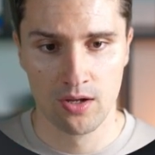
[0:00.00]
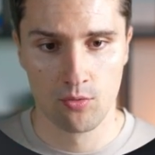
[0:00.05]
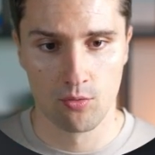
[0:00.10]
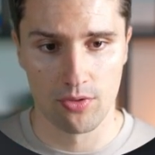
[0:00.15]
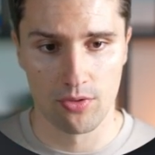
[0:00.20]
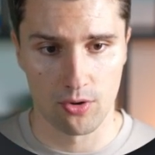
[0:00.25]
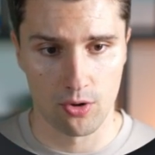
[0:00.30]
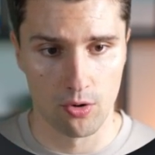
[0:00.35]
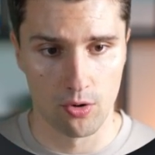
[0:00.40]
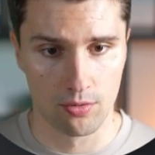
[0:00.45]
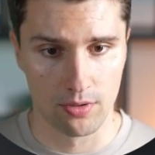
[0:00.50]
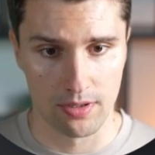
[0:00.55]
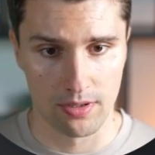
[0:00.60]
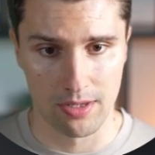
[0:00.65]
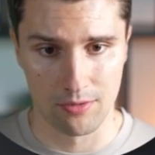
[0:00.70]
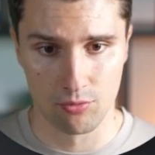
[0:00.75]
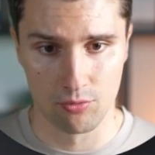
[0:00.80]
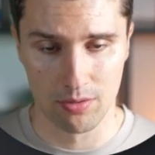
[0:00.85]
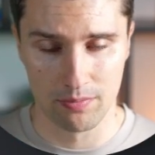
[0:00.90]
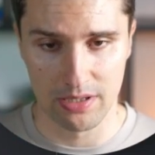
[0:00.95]
with a code
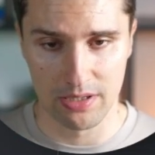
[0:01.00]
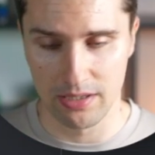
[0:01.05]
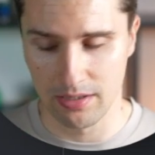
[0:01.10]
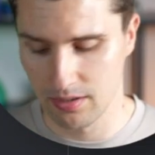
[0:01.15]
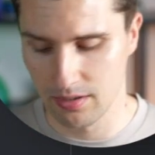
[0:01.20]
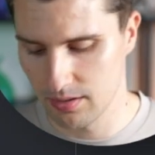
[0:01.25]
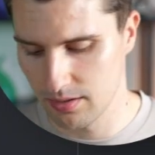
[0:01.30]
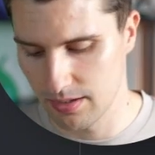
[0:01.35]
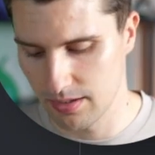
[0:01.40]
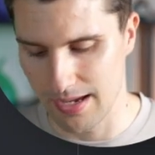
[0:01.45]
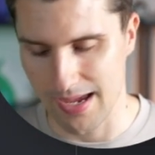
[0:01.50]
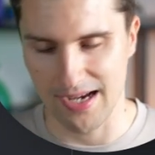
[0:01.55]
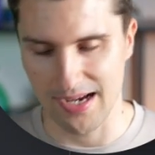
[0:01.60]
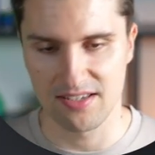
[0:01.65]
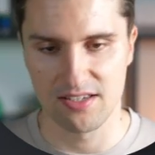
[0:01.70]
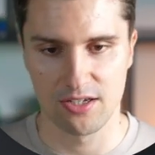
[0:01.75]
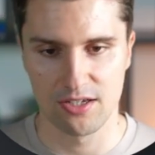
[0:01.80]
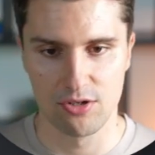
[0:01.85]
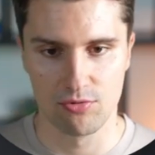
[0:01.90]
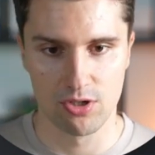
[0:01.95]
that will be
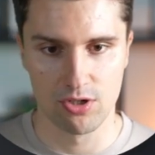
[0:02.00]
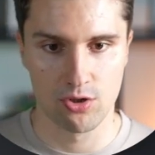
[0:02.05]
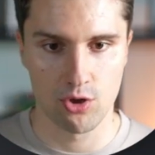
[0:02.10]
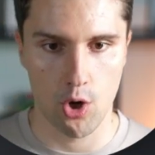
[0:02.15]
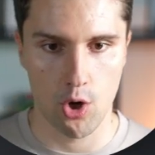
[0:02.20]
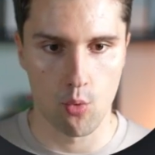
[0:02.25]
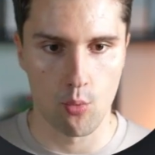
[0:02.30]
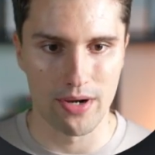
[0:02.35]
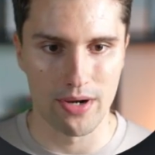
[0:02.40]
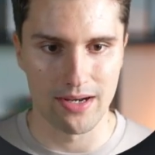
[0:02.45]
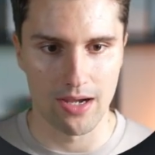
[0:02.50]
executed when